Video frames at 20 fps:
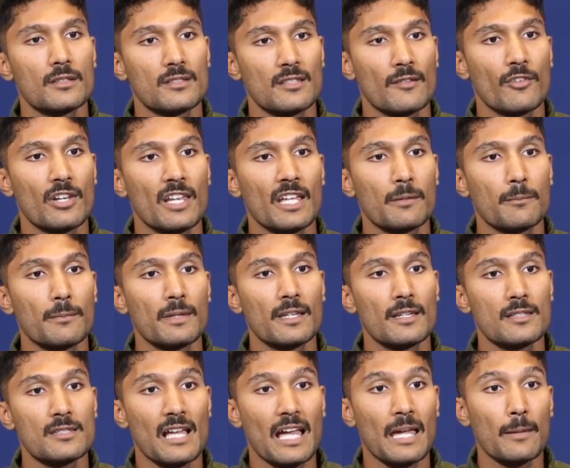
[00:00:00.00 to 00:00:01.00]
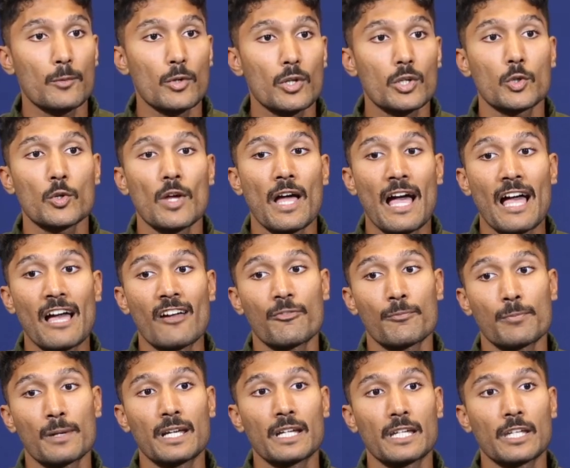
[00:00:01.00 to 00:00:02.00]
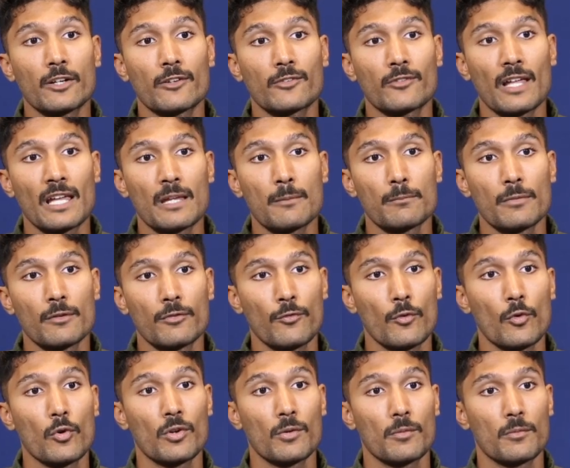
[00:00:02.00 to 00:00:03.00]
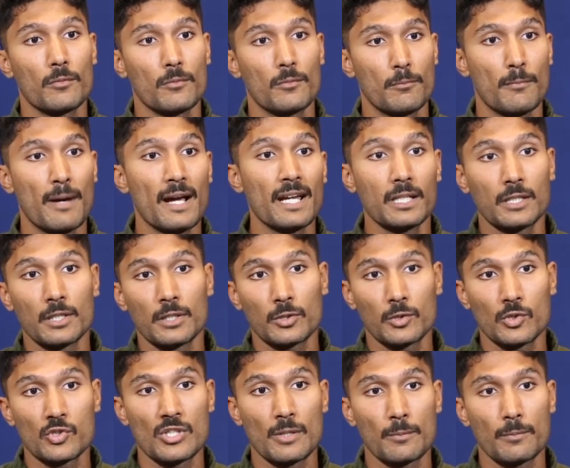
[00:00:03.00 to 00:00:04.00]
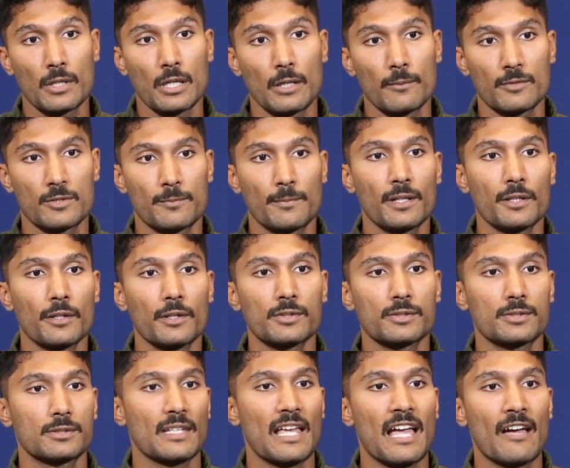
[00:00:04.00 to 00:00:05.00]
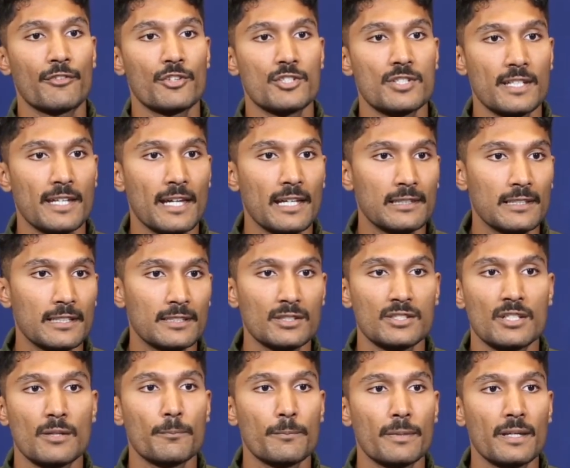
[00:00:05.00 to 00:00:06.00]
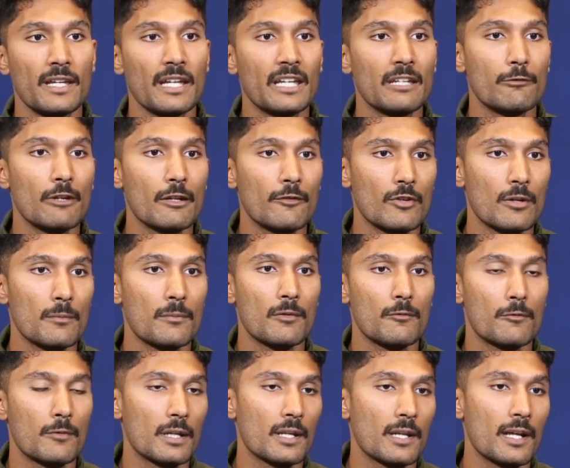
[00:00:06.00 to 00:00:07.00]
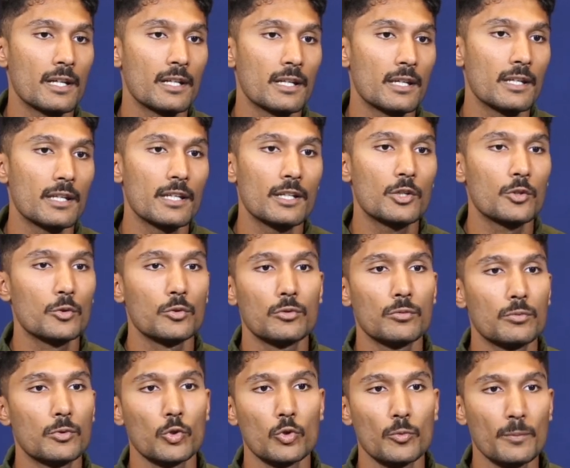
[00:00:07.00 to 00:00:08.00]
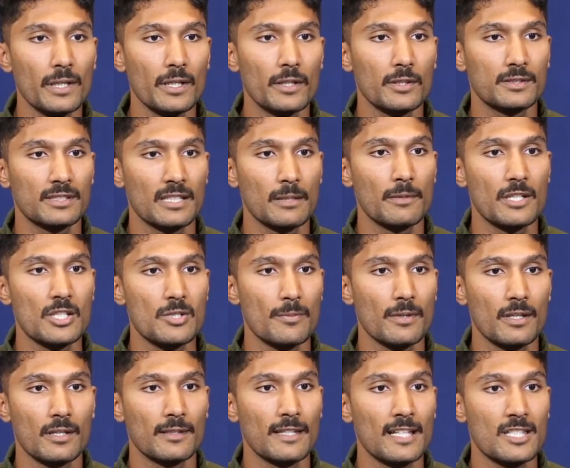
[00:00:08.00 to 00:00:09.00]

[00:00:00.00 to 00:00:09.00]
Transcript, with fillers: someone like me, is I'm going to have plenty of time before my turn to jump comes, because average decathletes are jumping anywhere from one ninety to two meters ke beech mein.